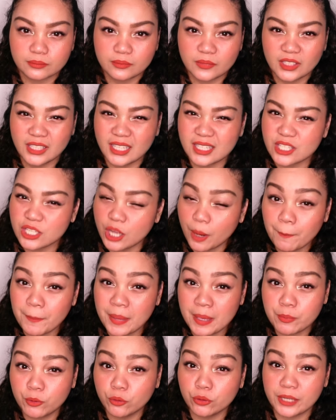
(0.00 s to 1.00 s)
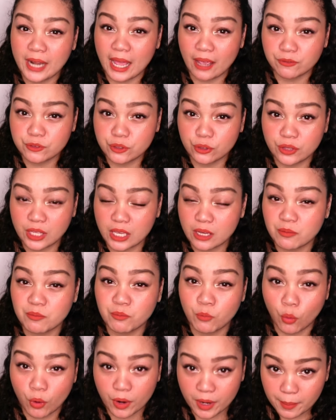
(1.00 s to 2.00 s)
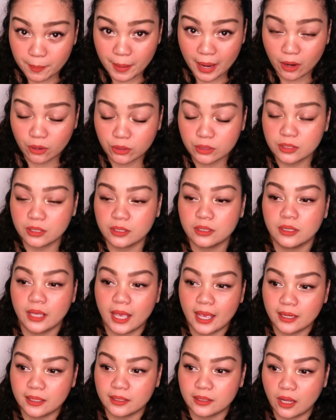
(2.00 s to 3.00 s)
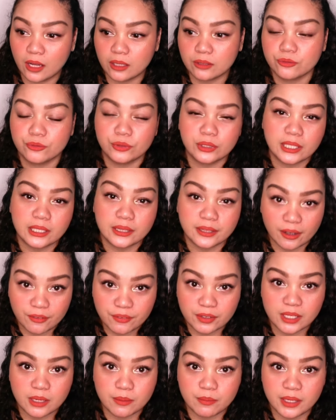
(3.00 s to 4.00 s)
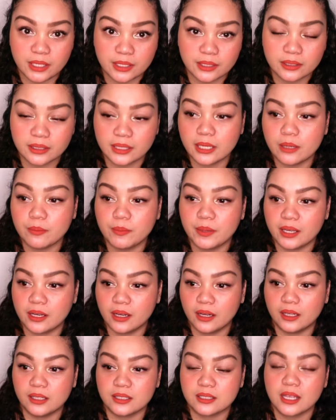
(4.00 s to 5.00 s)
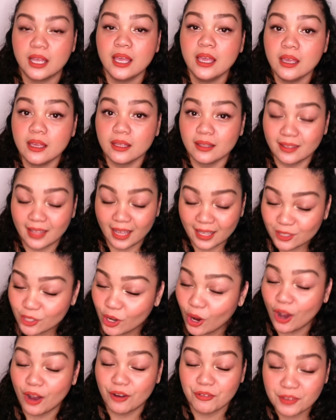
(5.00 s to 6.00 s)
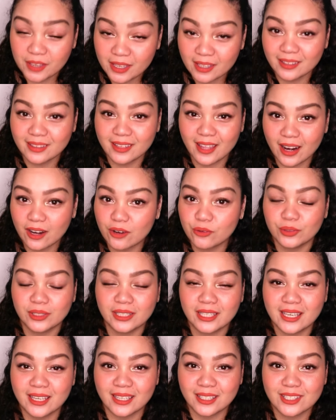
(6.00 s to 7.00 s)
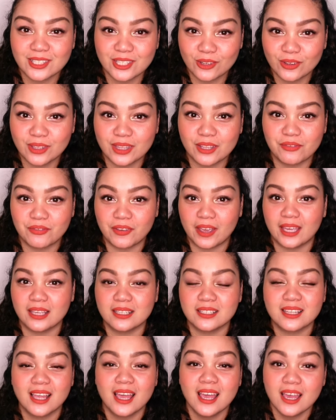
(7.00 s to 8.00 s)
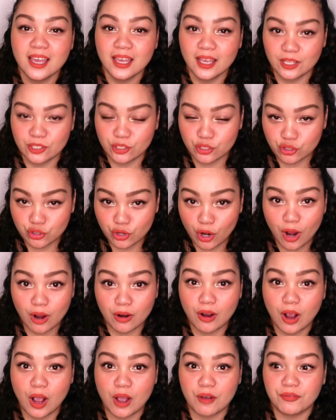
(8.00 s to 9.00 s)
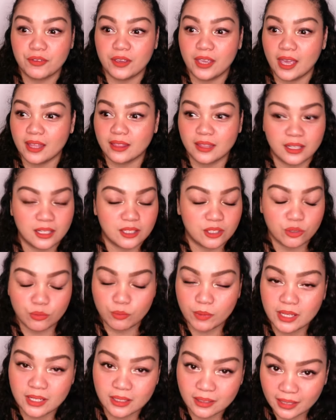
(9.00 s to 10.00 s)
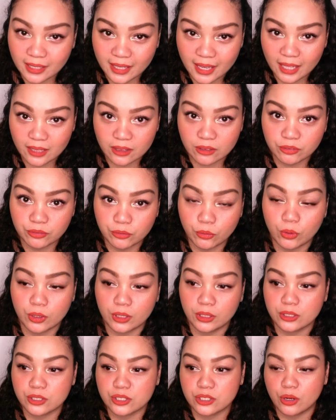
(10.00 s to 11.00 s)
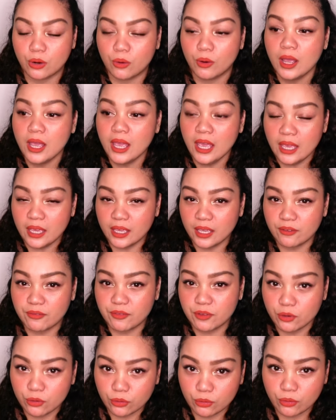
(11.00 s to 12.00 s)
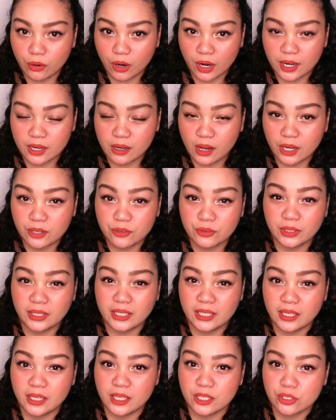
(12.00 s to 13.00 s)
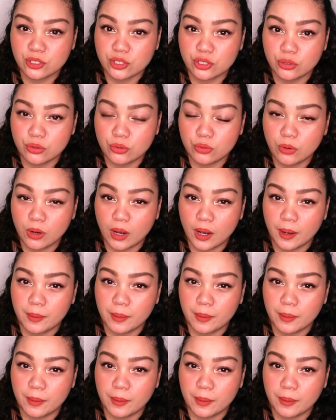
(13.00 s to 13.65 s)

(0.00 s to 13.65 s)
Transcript: that some people would have to think more about and not really love it immediately because that coffee in there really hits you in the face. It's a strong coffee and then you immediately get the floral. So if you are not really into